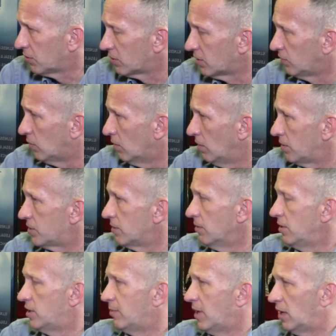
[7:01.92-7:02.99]
sorts of horror
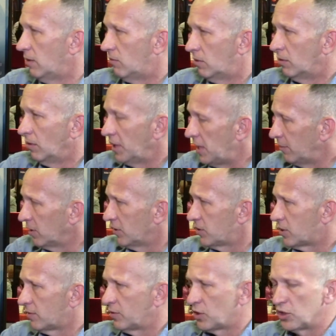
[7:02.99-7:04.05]
stories about rural ambulance
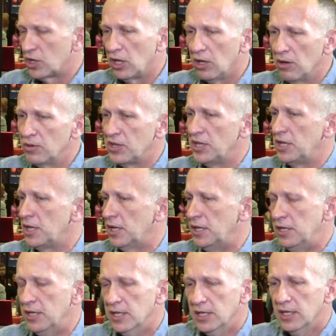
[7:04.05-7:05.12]
services closing and
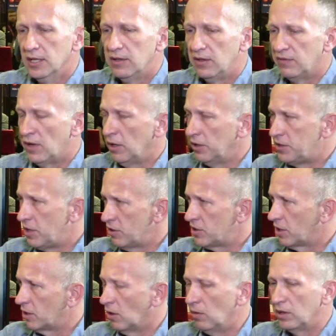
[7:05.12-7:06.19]
the
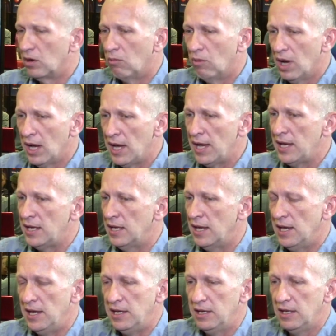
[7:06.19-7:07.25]
volunteers are going away,
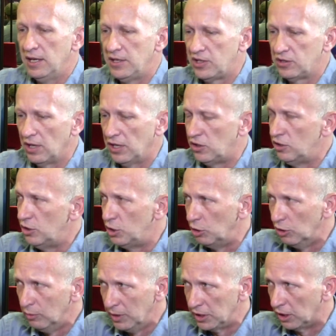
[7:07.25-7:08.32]
and it's
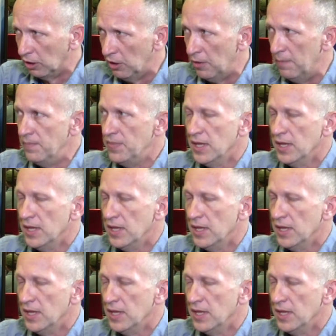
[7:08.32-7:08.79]
doom and gloom.